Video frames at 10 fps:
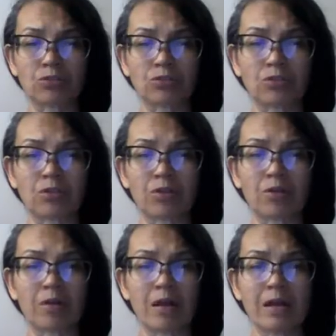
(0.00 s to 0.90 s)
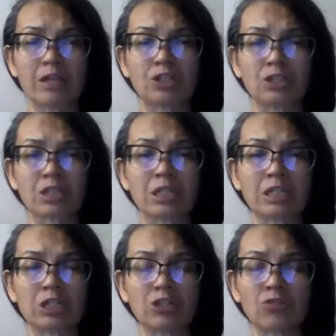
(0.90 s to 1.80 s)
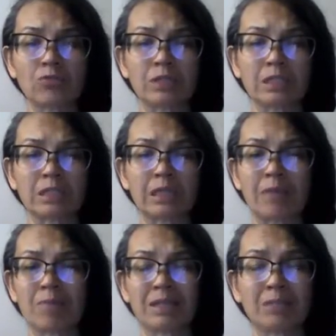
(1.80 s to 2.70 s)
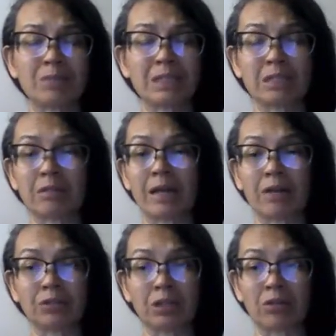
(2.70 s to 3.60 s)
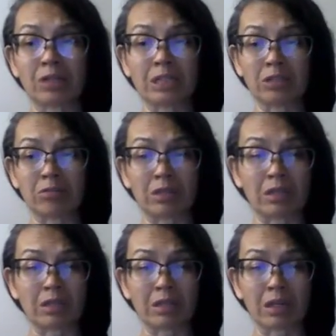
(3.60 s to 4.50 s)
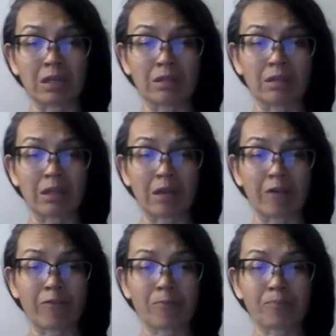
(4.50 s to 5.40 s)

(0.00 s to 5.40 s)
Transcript: so they're just continuously, it must be still out there. That's the only thing that I can think of.